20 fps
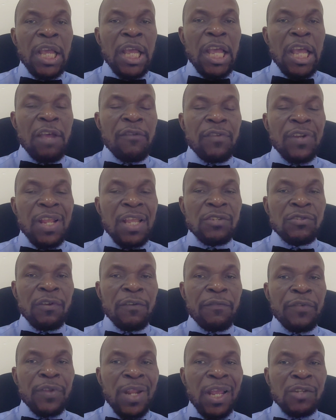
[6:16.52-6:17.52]
evidence
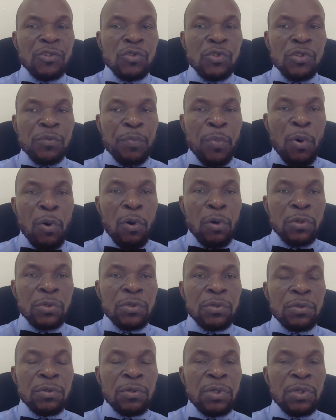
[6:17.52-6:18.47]
of financial support,